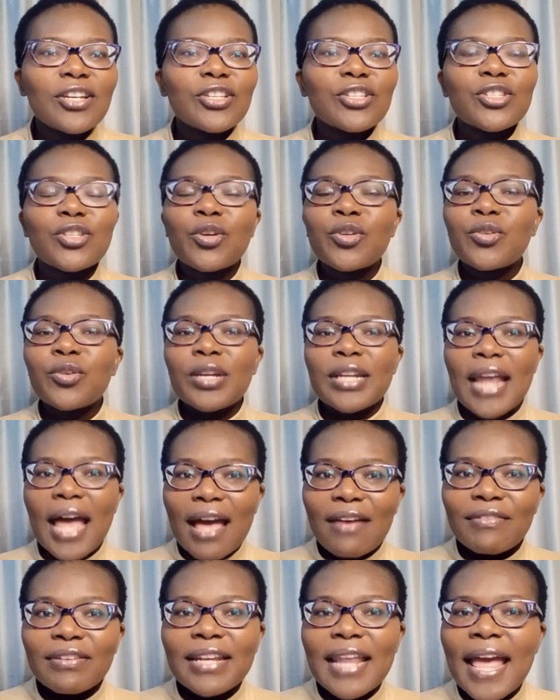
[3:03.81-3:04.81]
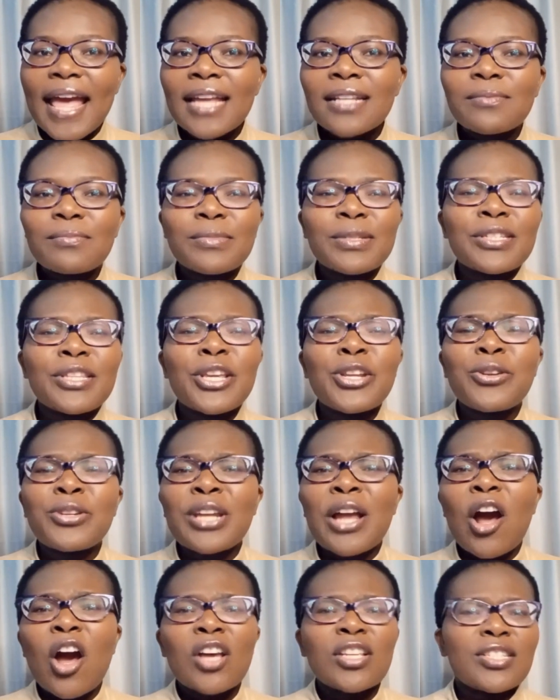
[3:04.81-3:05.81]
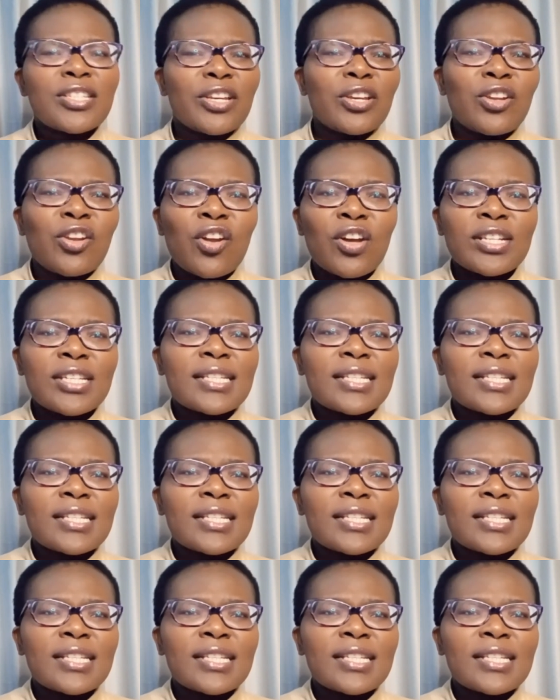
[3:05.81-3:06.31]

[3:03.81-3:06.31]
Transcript: So you're going to have an admin. They don't ask a lot.